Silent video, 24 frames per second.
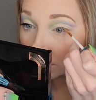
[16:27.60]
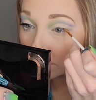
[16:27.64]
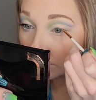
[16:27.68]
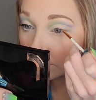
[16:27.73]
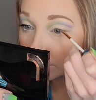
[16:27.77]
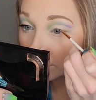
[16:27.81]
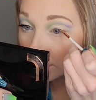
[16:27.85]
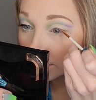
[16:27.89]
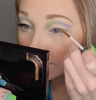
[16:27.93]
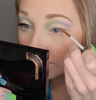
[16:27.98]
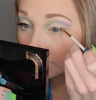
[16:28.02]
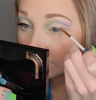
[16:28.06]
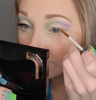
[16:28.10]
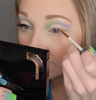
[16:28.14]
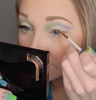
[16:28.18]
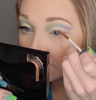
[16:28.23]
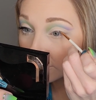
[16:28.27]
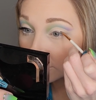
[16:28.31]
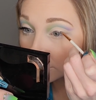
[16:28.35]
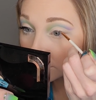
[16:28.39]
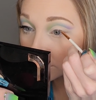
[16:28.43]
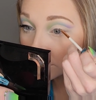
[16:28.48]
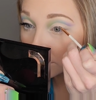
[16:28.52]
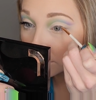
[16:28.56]
but I'm
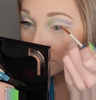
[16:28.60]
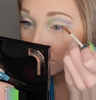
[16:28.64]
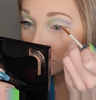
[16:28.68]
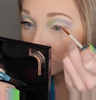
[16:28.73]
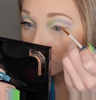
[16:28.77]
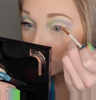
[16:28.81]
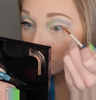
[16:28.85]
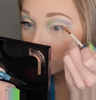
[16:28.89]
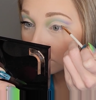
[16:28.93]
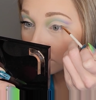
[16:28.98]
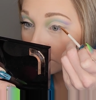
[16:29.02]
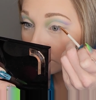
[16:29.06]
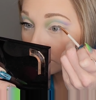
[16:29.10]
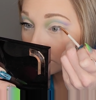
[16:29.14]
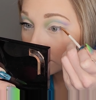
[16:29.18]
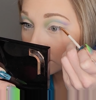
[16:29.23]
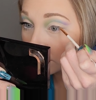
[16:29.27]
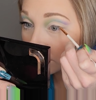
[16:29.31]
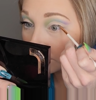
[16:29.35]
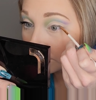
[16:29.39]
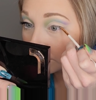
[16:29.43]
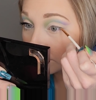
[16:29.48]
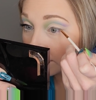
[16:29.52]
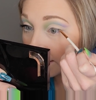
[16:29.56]
first gonna do it with
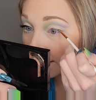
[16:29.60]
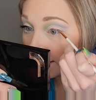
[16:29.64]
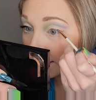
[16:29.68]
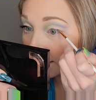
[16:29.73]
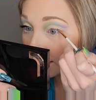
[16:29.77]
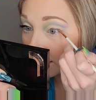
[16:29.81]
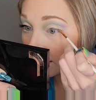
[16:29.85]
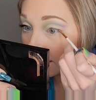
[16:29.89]
the black